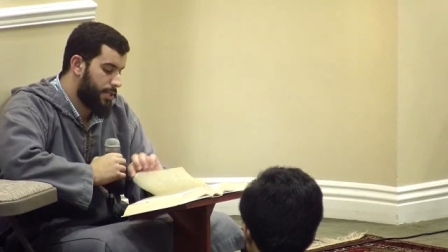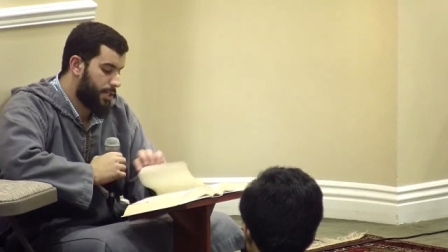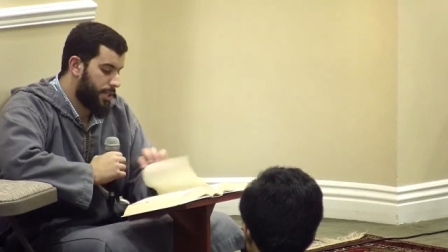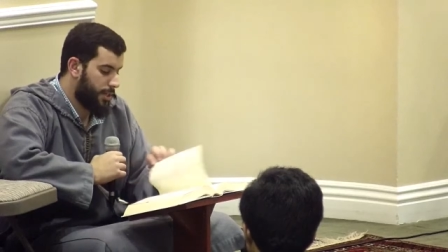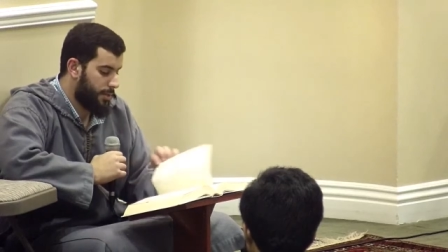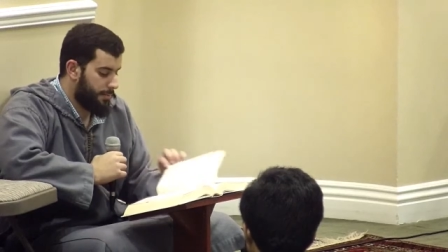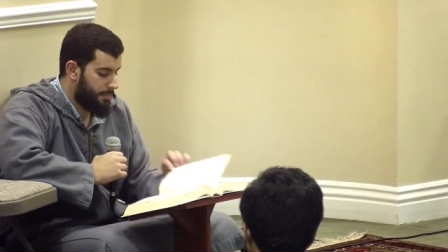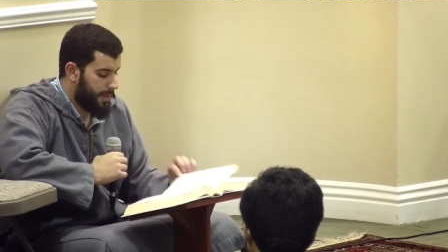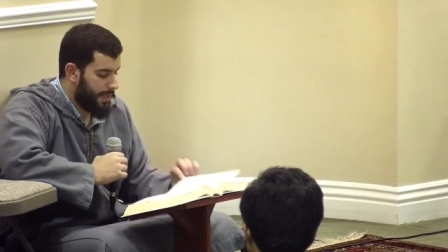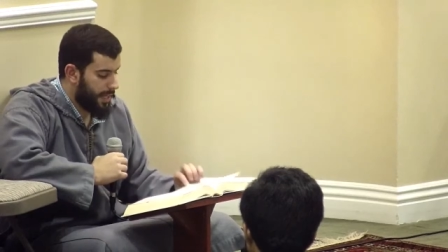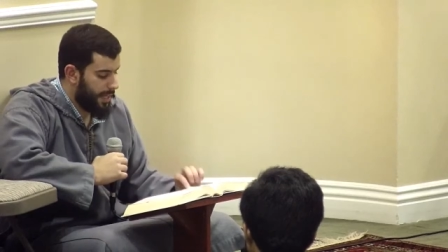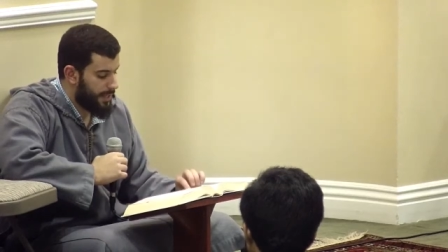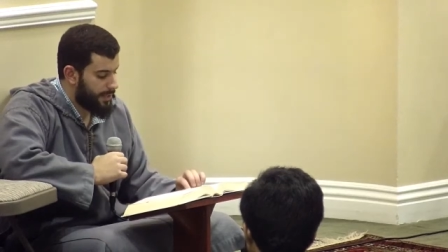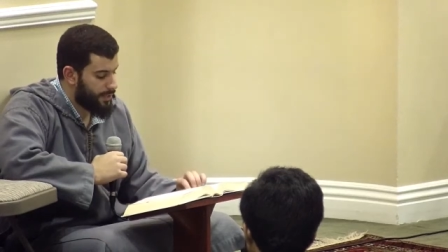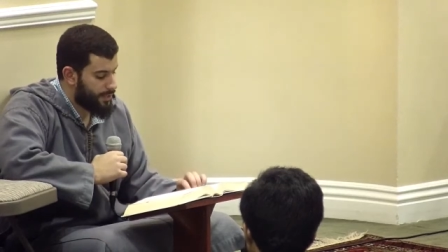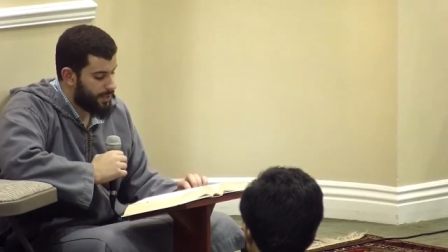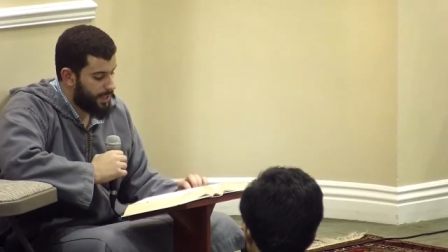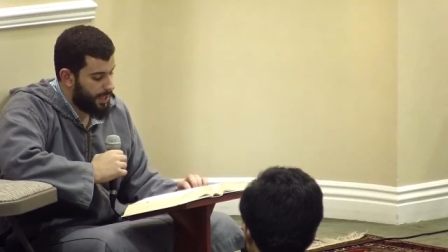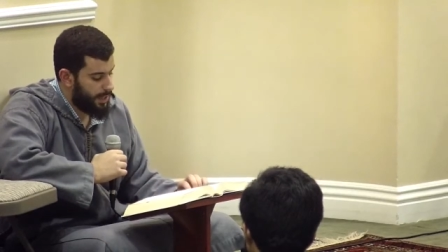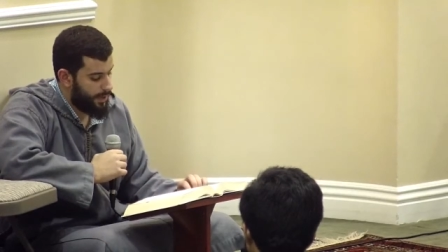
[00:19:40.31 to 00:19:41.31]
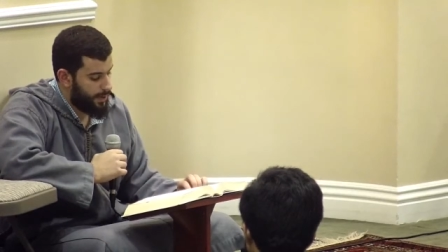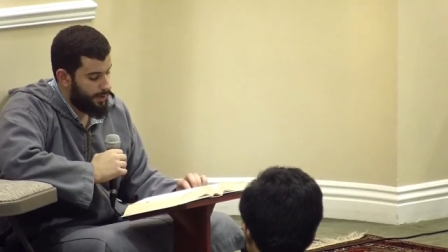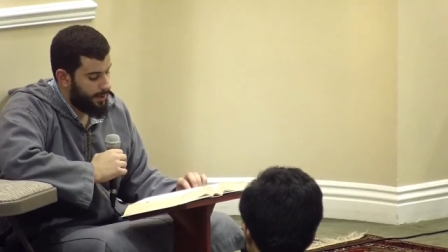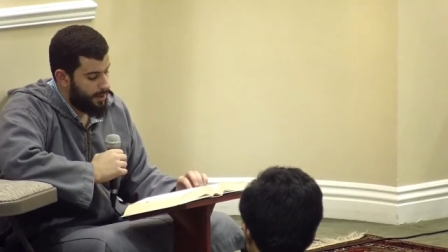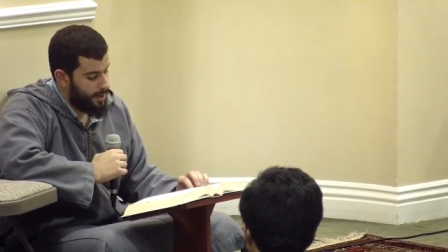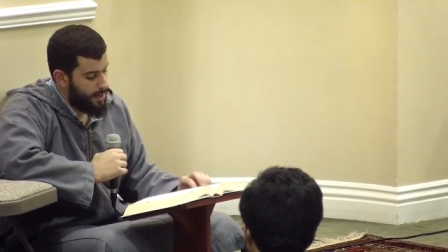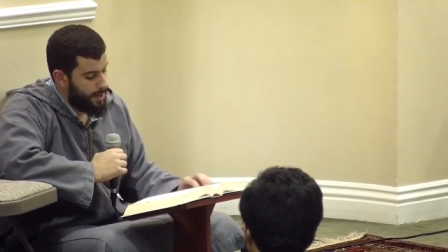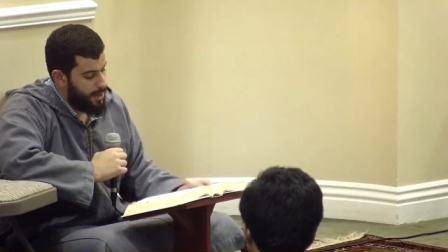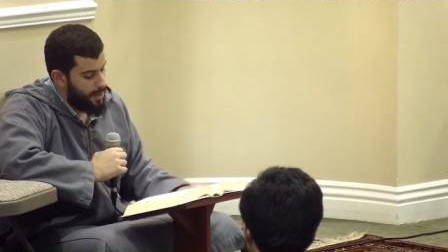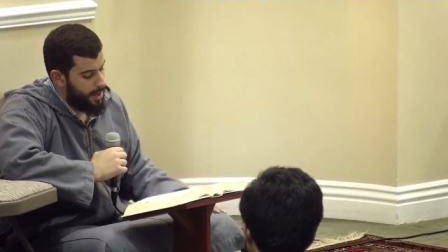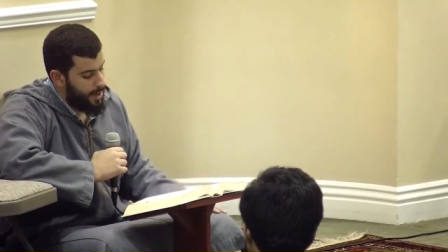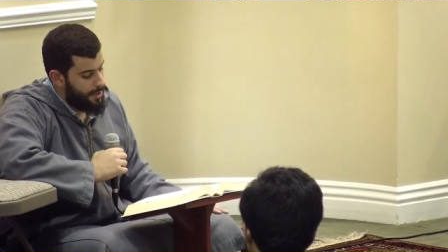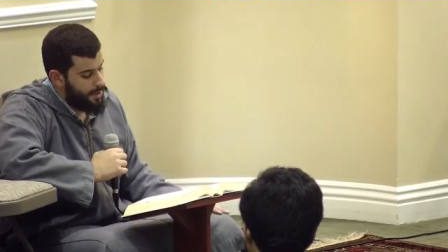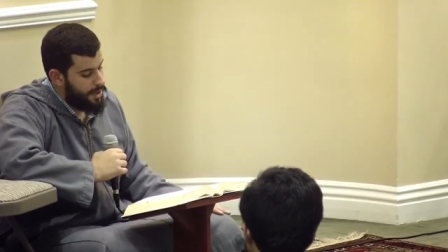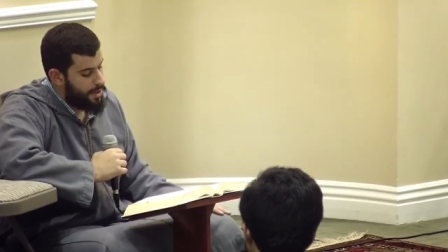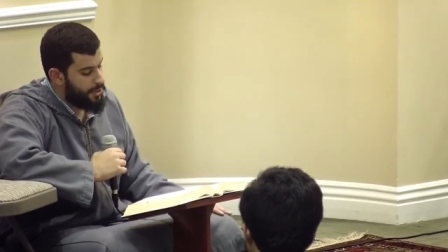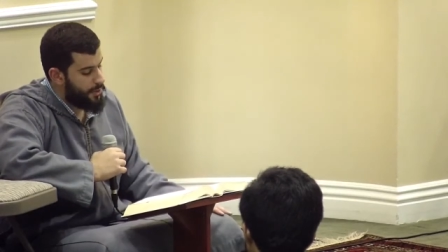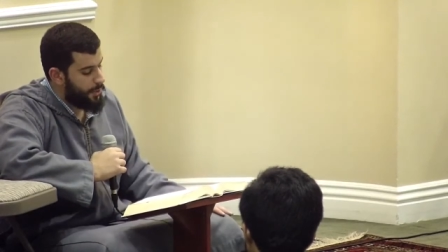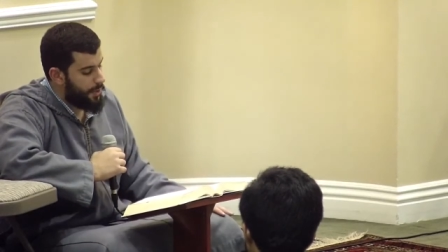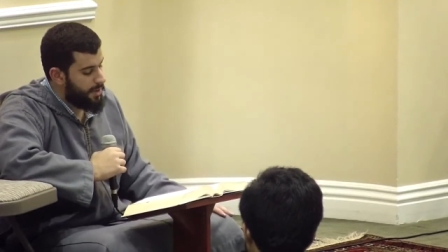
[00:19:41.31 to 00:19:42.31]
it begins here on the
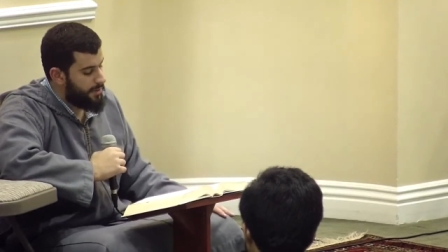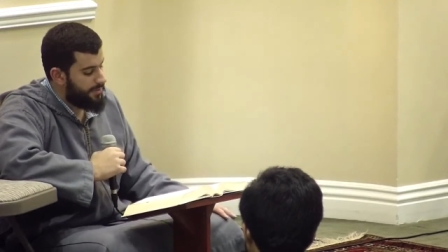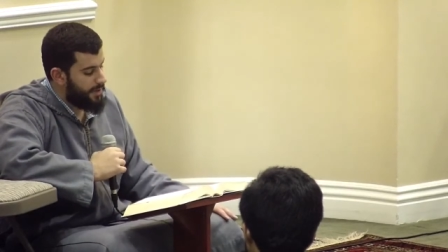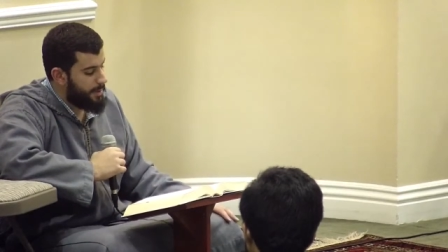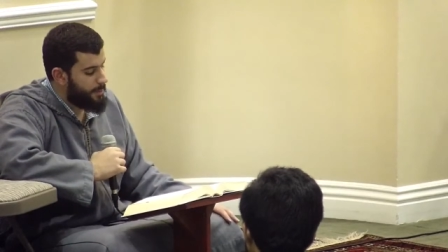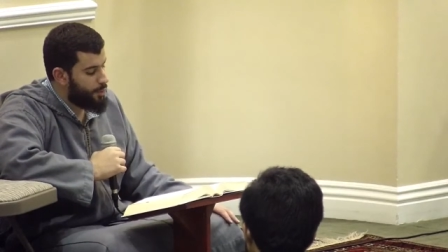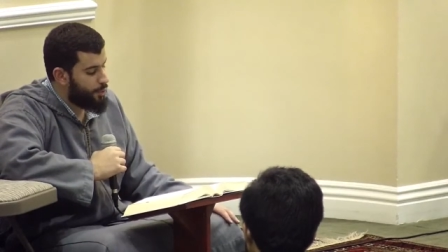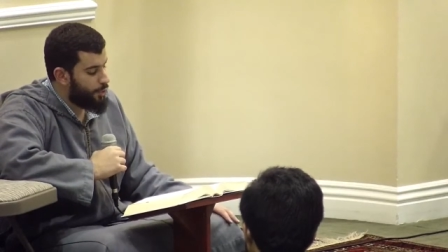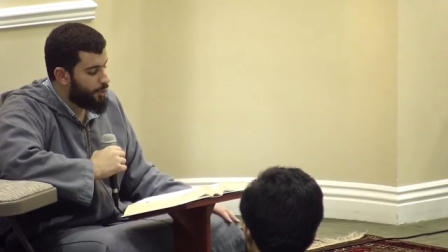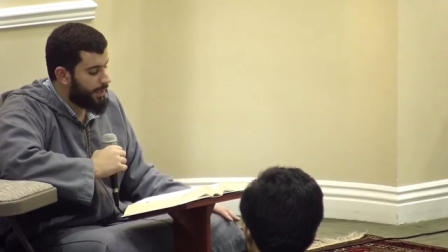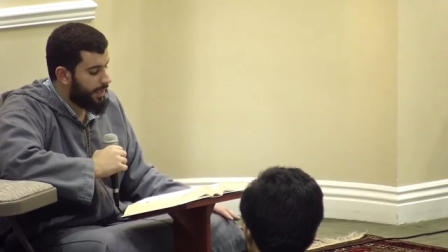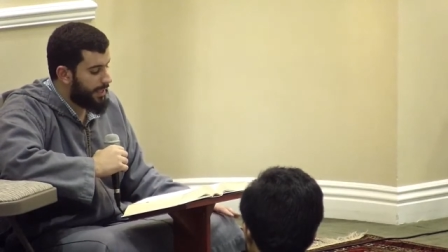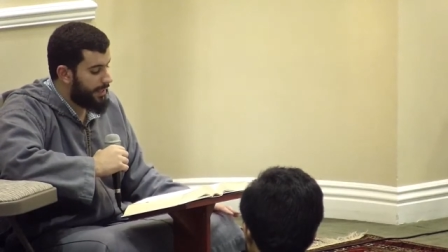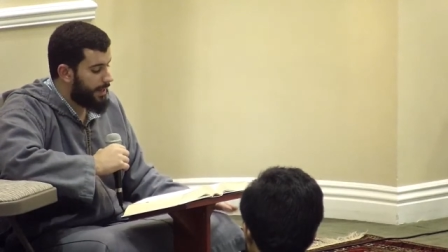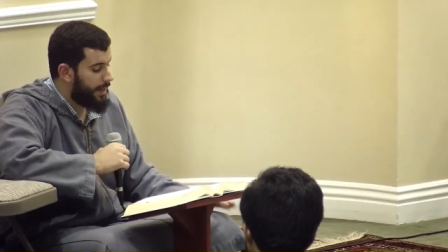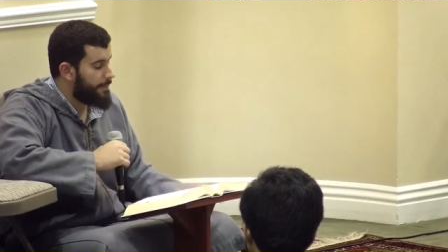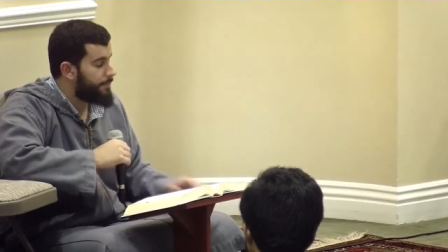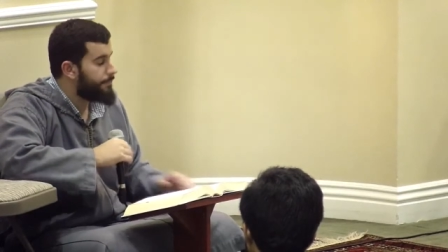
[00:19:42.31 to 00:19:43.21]
authority of Abu Huraira.